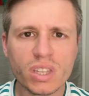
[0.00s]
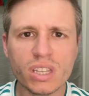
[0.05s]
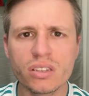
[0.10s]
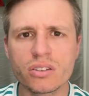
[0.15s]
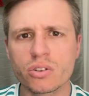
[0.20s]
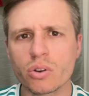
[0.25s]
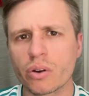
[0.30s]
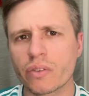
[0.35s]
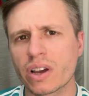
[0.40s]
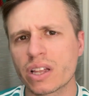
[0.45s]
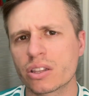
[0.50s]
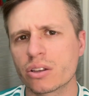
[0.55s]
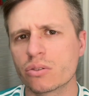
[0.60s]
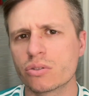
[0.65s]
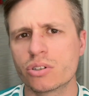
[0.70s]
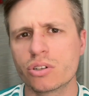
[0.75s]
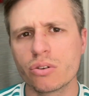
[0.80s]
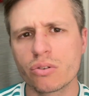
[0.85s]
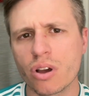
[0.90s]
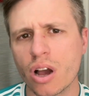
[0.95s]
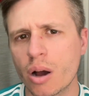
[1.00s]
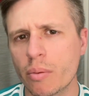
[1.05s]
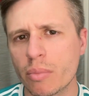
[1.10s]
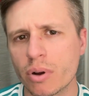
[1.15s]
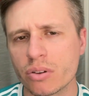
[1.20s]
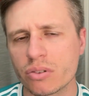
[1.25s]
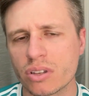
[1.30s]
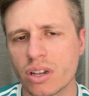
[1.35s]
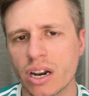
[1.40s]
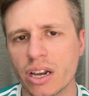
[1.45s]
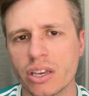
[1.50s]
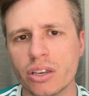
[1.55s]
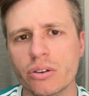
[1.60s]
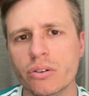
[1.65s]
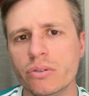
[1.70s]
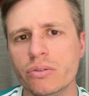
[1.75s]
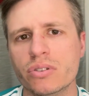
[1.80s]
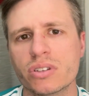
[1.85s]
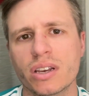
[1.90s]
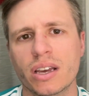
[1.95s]
So I've got those two combos that I
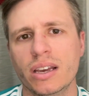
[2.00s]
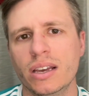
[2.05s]
use